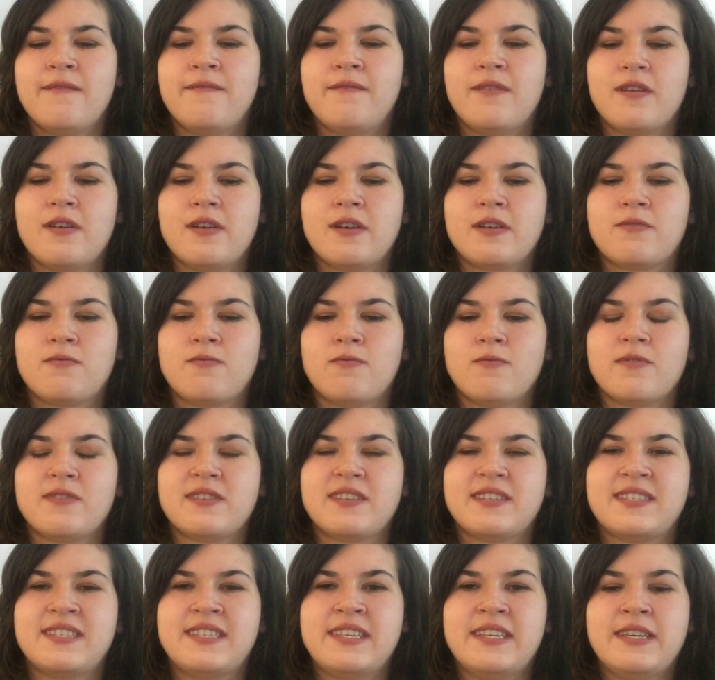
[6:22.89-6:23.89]
very cool
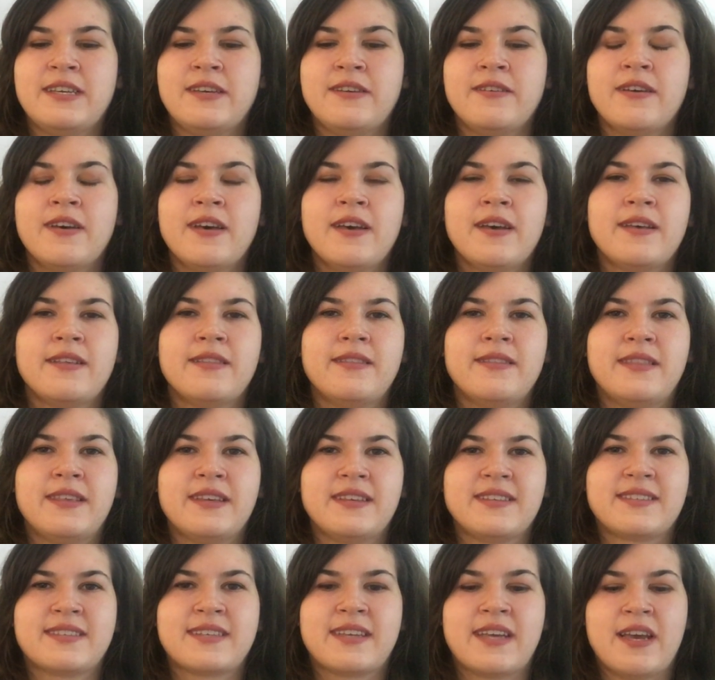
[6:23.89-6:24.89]
to see
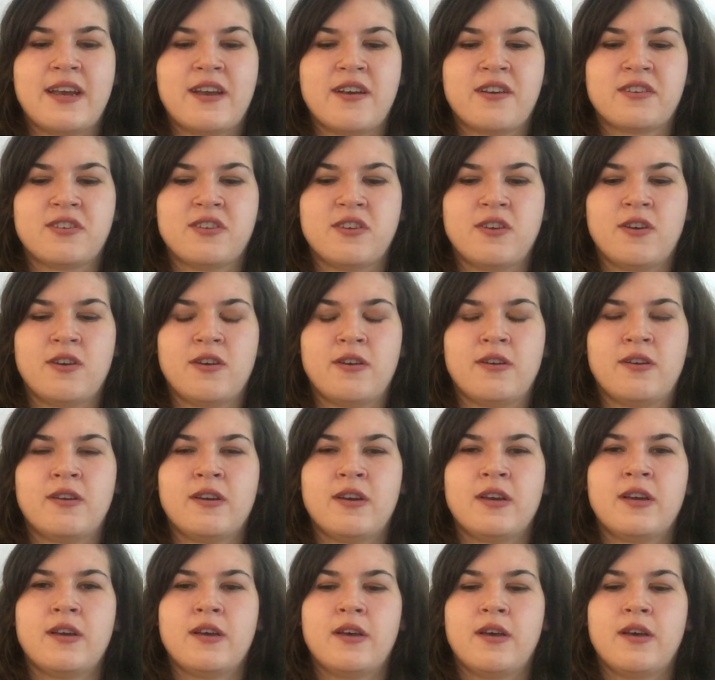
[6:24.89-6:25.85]
this character,